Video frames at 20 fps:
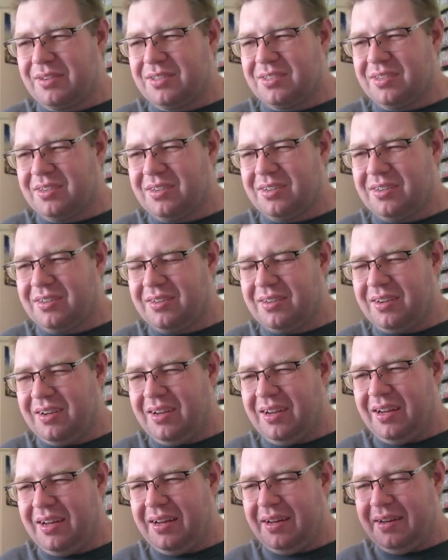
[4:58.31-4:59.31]

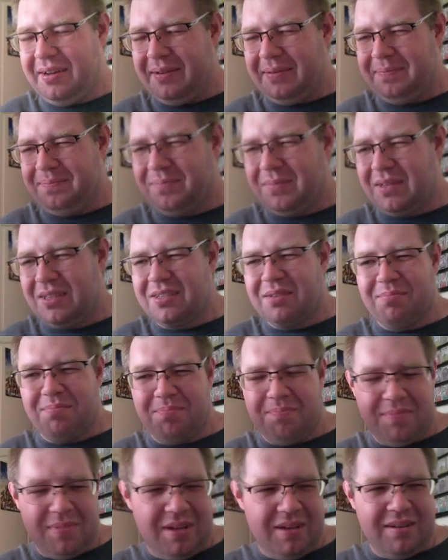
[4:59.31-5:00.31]
her some